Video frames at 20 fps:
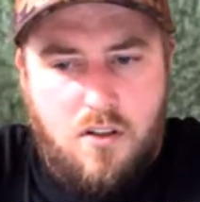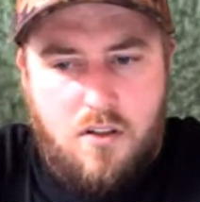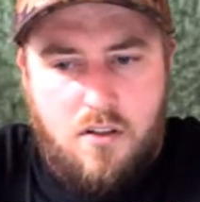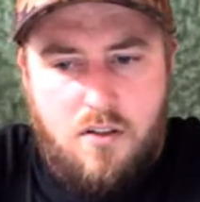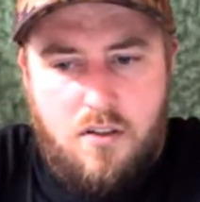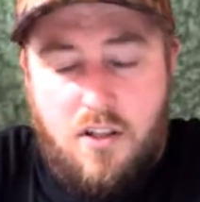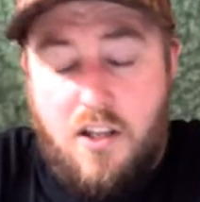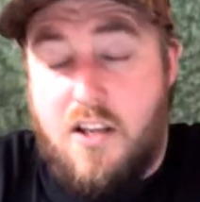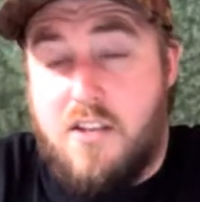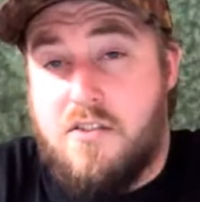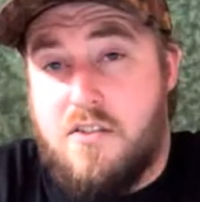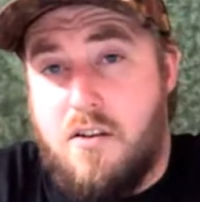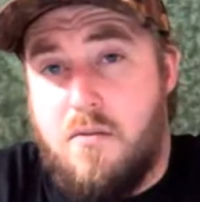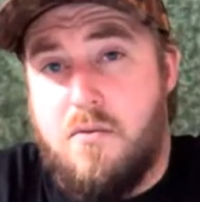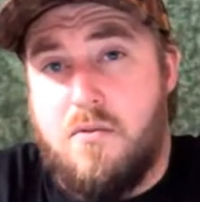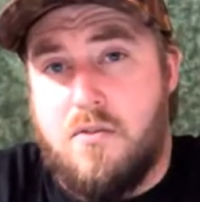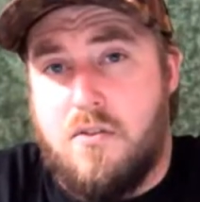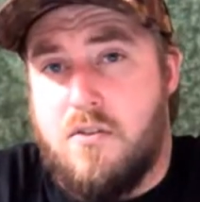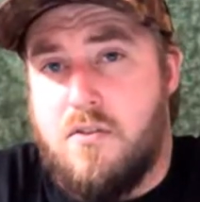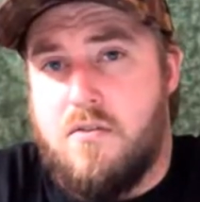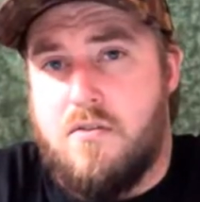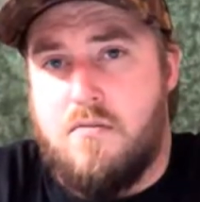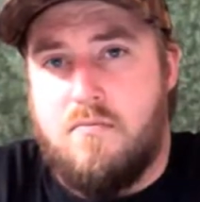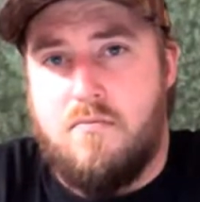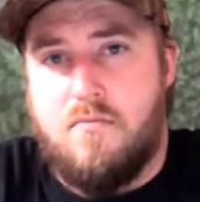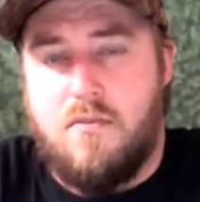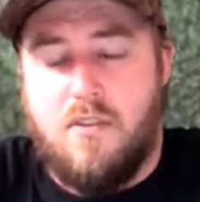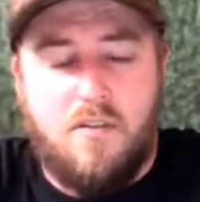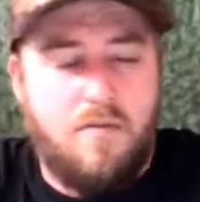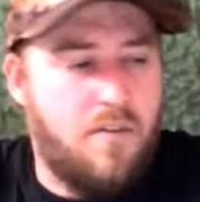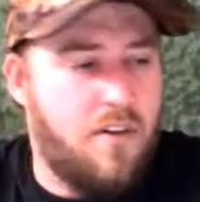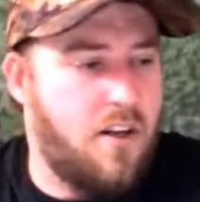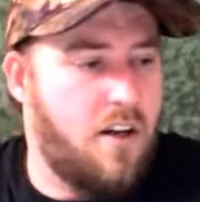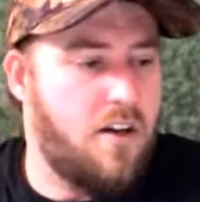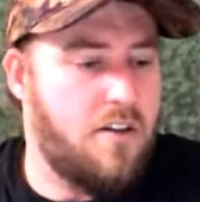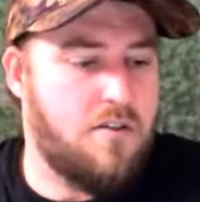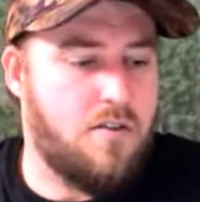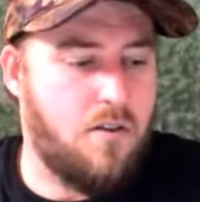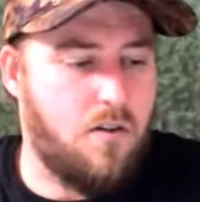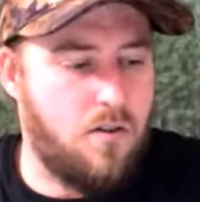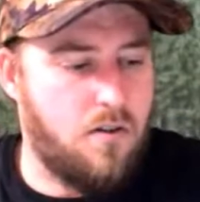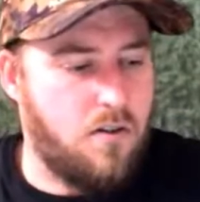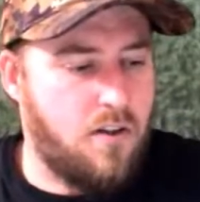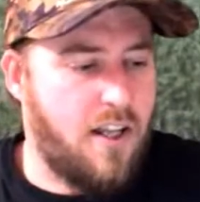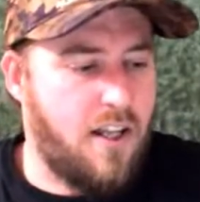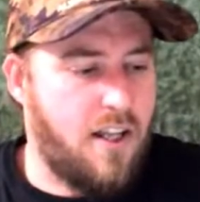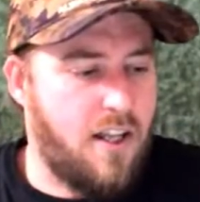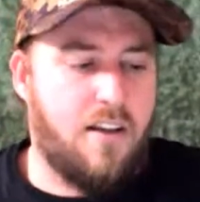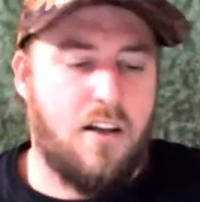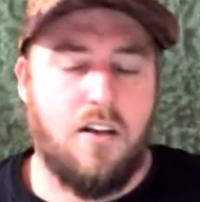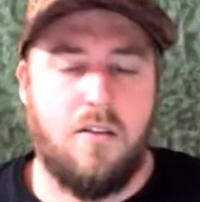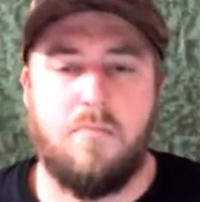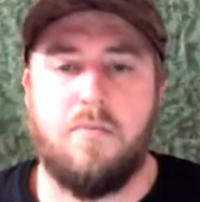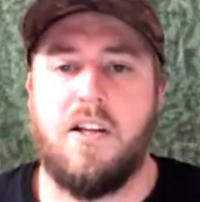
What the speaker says: yes, I will do videos on all that.